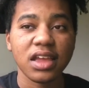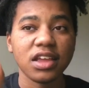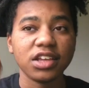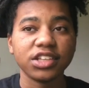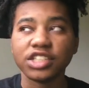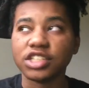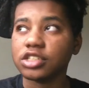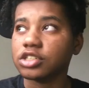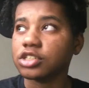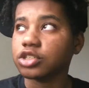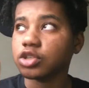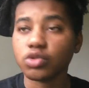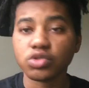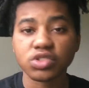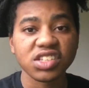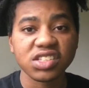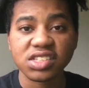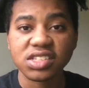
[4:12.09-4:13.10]
She's
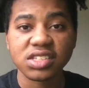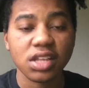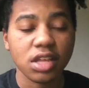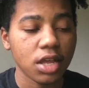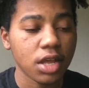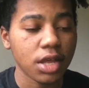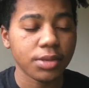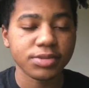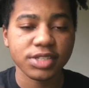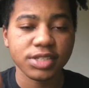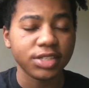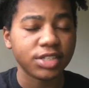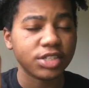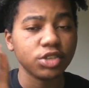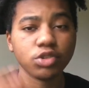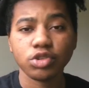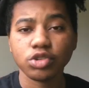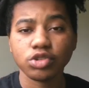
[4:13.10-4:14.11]
losing subs,
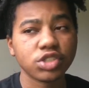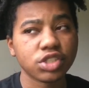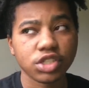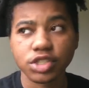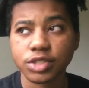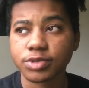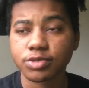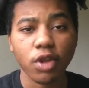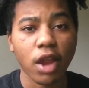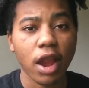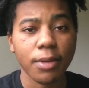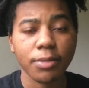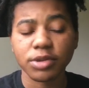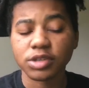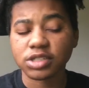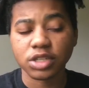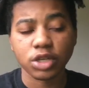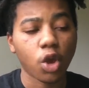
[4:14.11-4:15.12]
she's losing
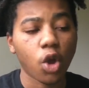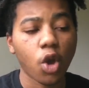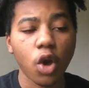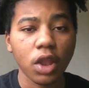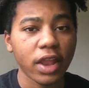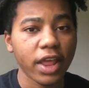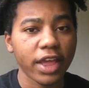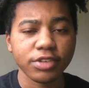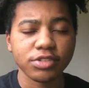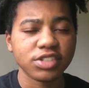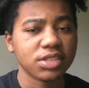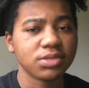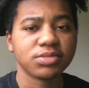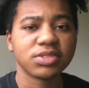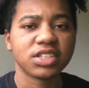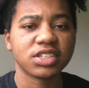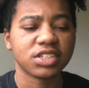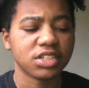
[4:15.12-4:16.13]
subscribers and all that, you see what I'm
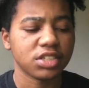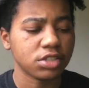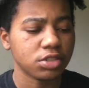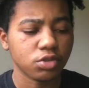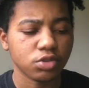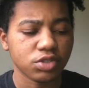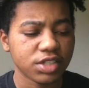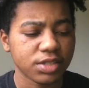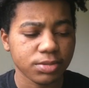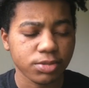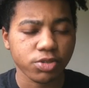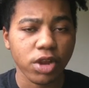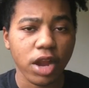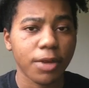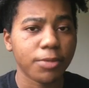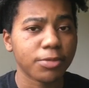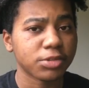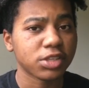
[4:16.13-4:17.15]
saying? She's losing
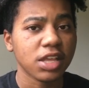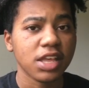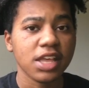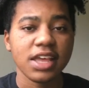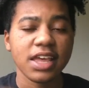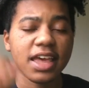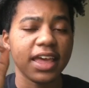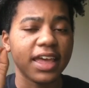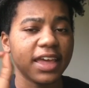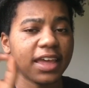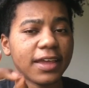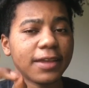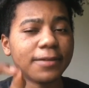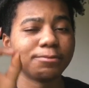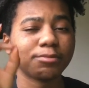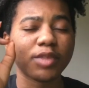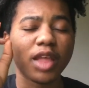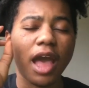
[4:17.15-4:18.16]
subscribers,
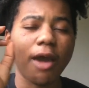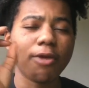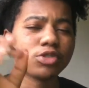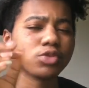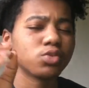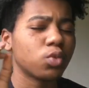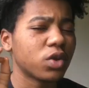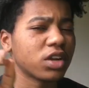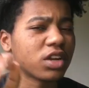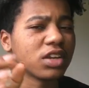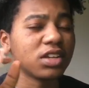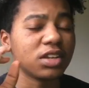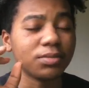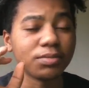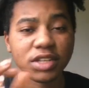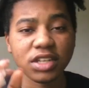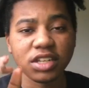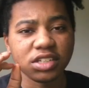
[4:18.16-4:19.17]
and I was one of the
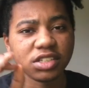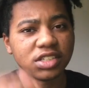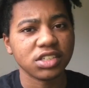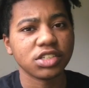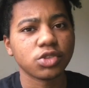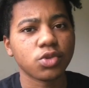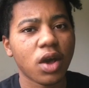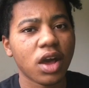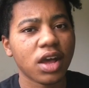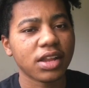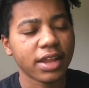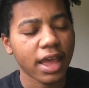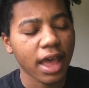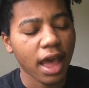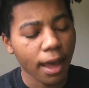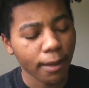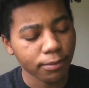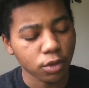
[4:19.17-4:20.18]
DDG squad that
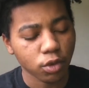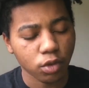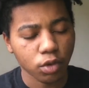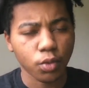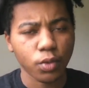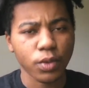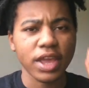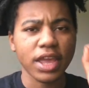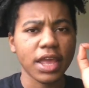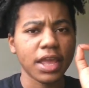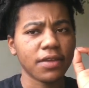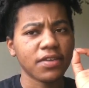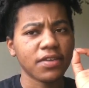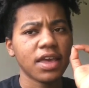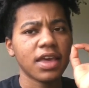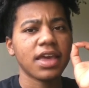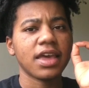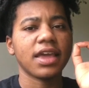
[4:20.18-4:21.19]
hopped on the wave
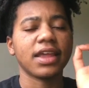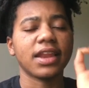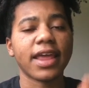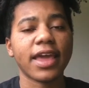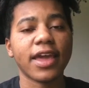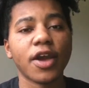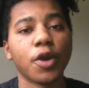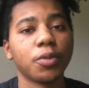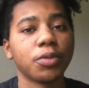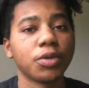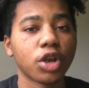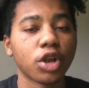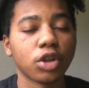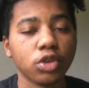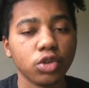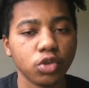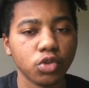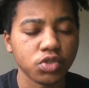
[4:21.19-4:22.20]
and helped her
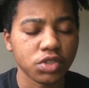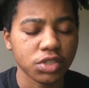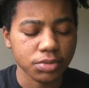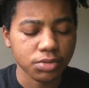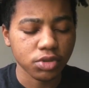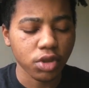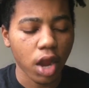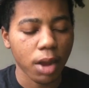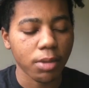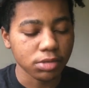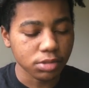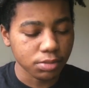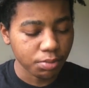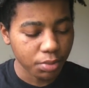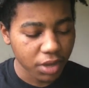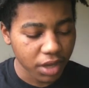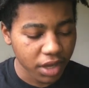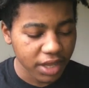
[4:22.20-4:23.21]
lose subscribers,
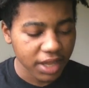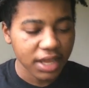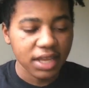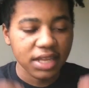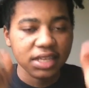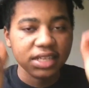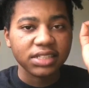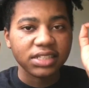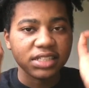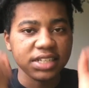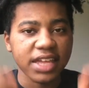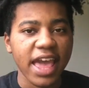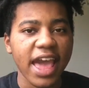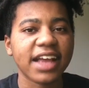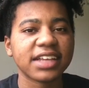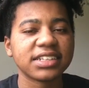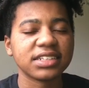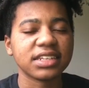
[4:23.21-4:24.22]
but she
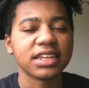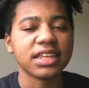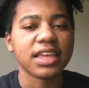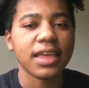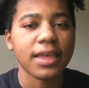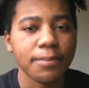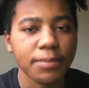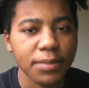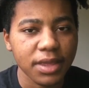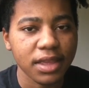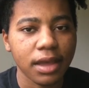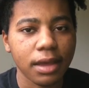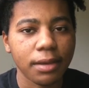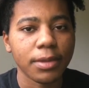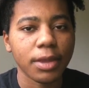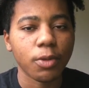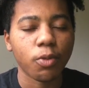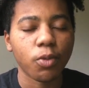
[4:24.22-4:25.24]
actually hit me up
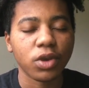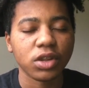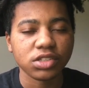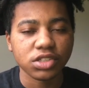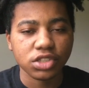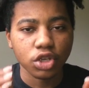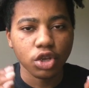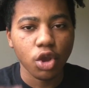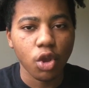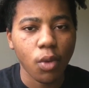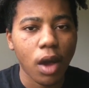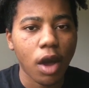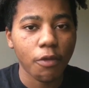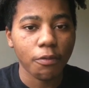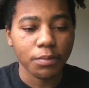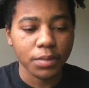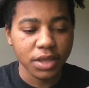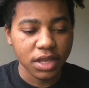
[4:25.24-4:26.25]
and wanted to go
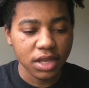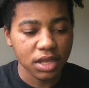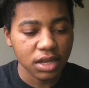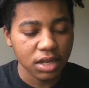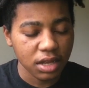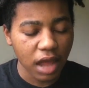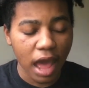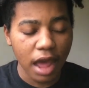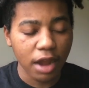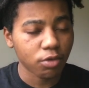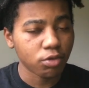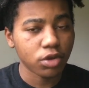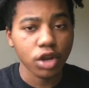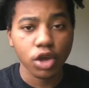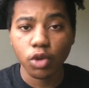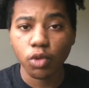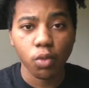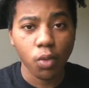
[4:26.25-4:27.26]
out because I don't
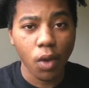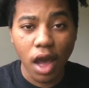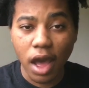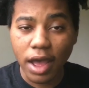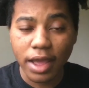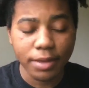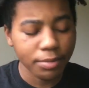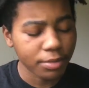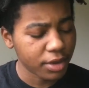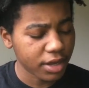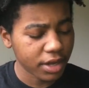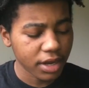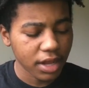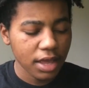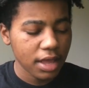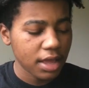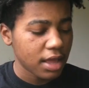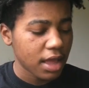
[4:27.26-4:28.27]
know why,
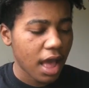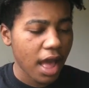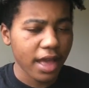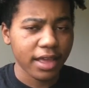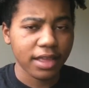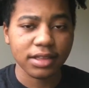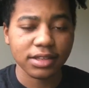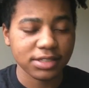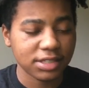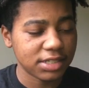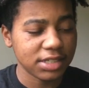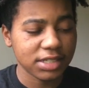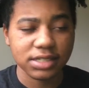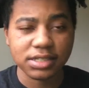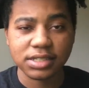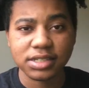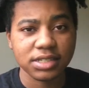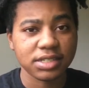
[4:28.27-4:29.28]
but
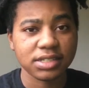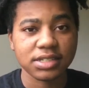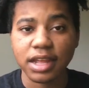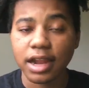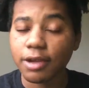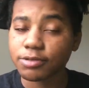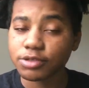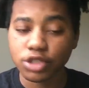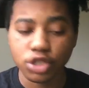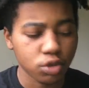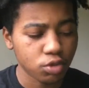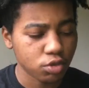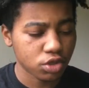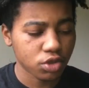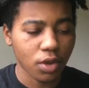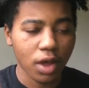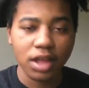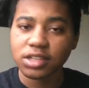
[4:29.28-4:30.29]
she said I was cute,
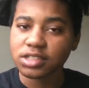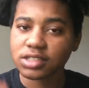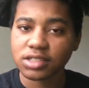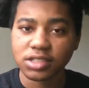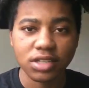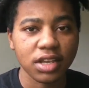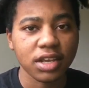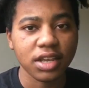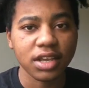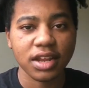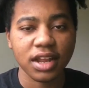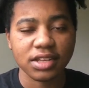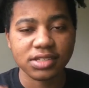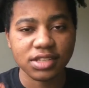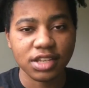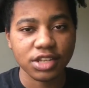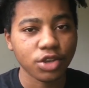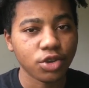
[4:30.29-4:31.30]
so I just took it and I
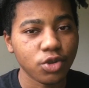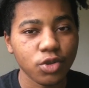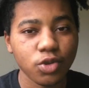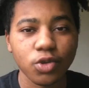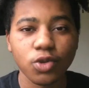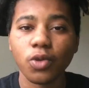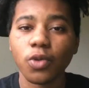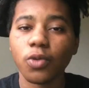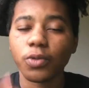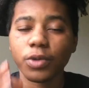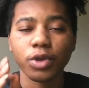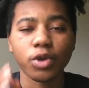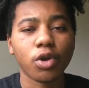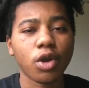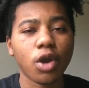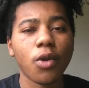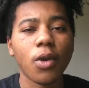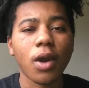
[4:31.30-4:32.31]
said, cool, we gonna
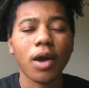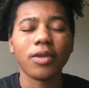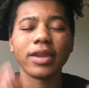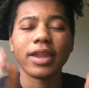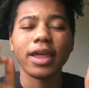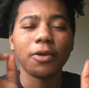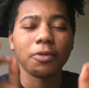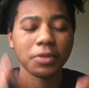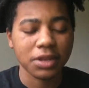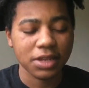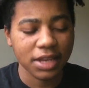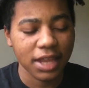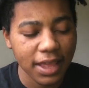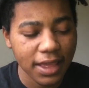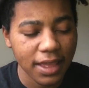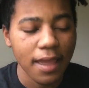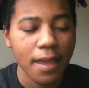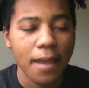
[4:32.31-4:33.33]
go out now and
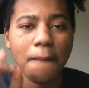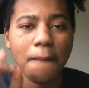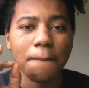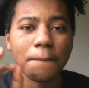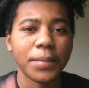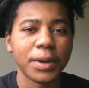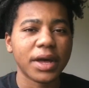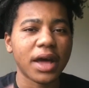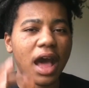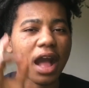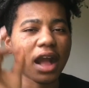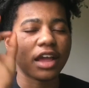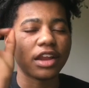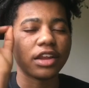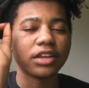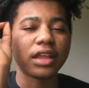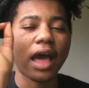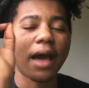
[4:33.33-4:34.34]
date. But
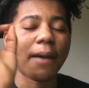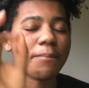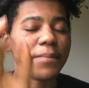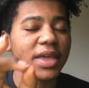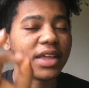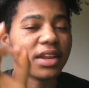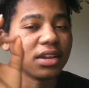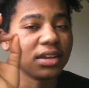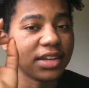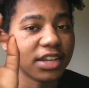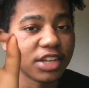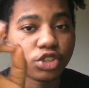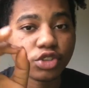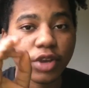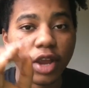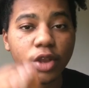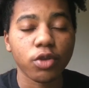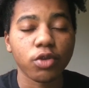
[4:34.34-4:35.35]
I made a diss
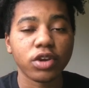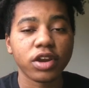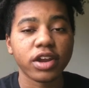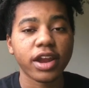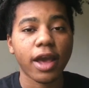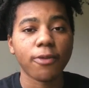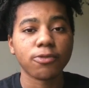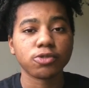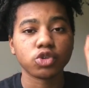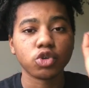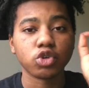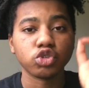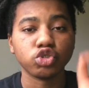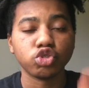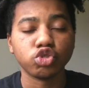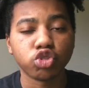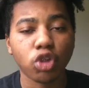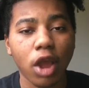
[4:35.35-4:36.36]
track on it that I was gonna
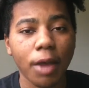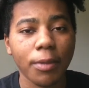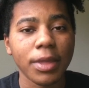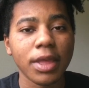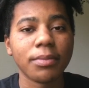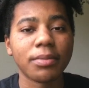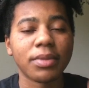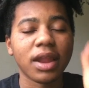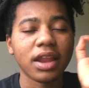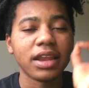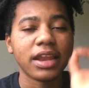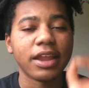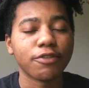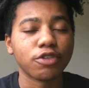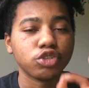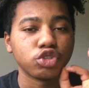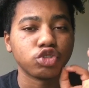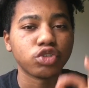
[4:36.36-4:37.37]
drop, but I never
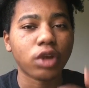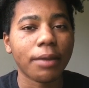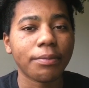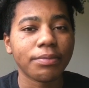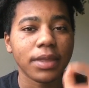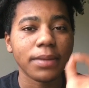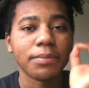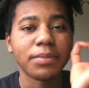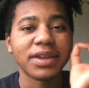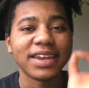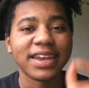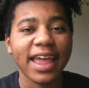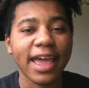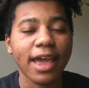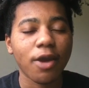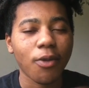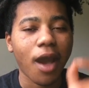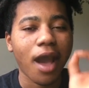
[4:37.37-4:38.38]
dropped it. But
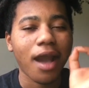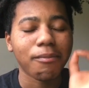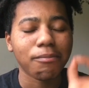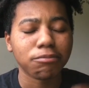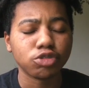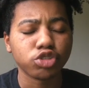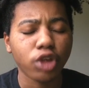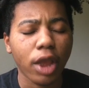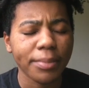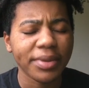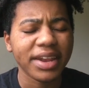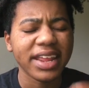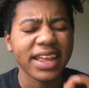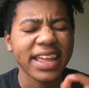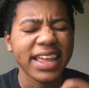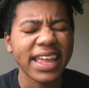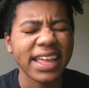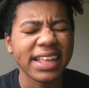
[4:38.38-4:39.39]
now I'm dropping it
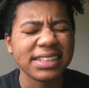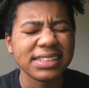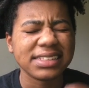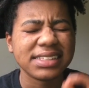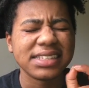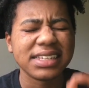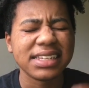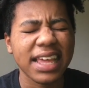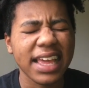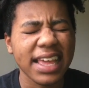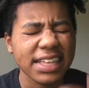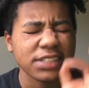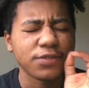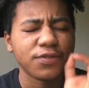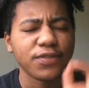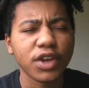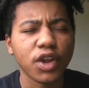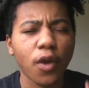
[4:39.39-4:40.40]
in today's
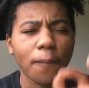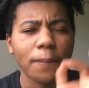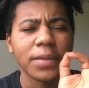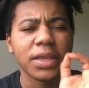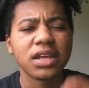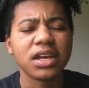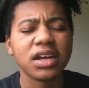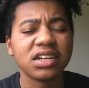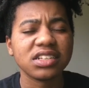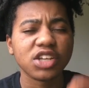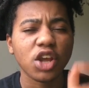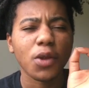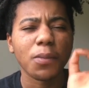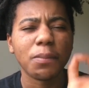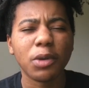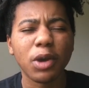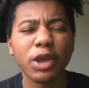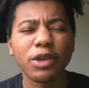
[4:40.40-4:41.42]
video because her
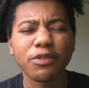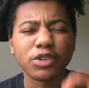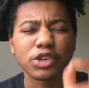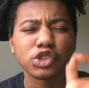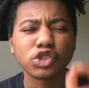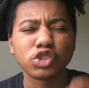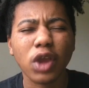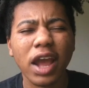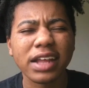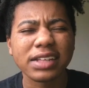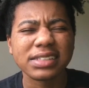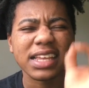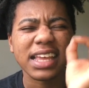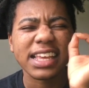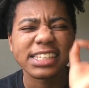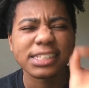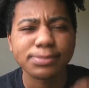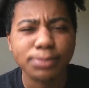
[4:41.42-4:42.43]
boyfriend tried to
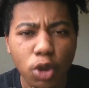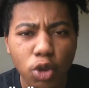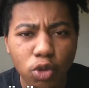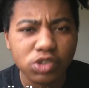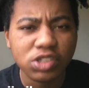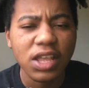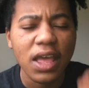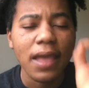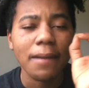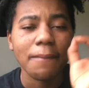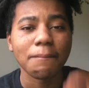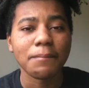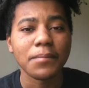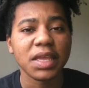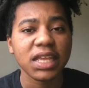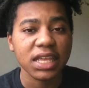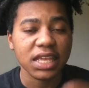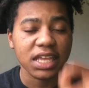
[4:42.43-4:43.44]
expose
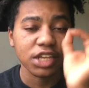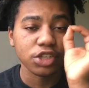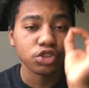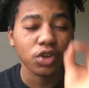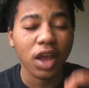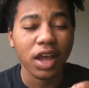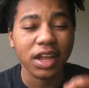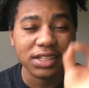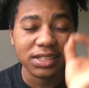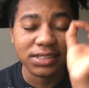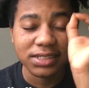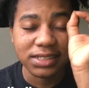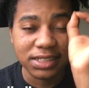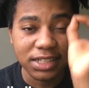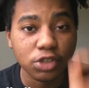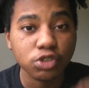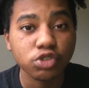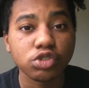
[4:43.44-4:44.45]
me. He tried to
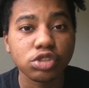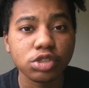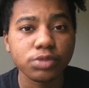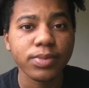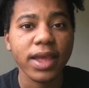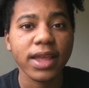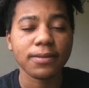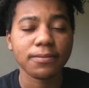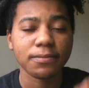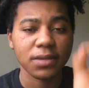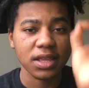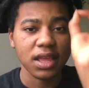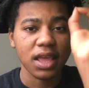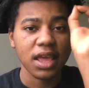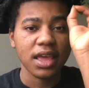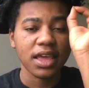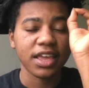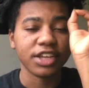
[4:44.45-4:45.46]
disrespect me
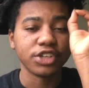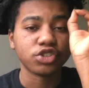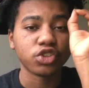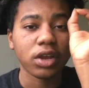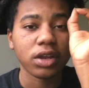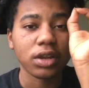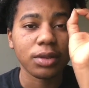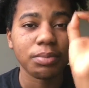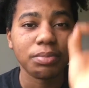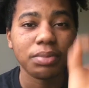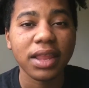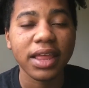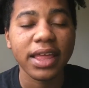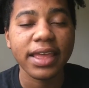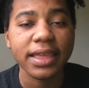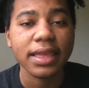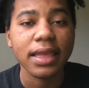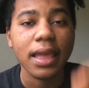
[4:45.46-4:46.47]
and he tried to
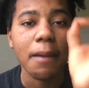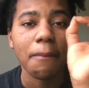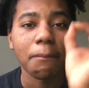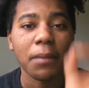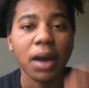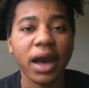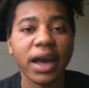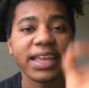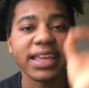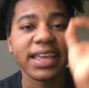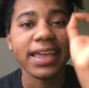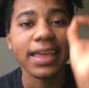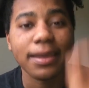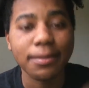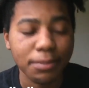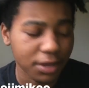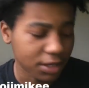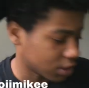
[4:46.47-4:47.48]
play my image.